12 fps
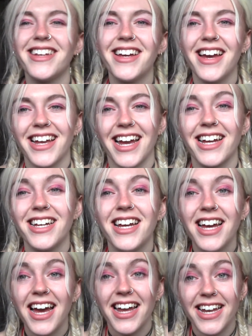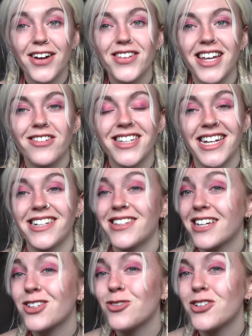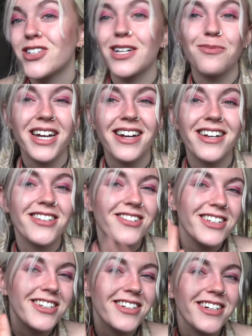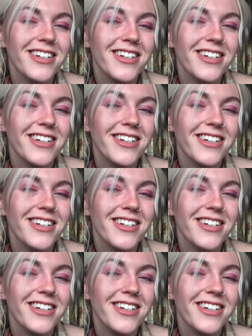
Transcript: Okay, and here are the outtakes. Thanks for watching, bye guys, Swisha.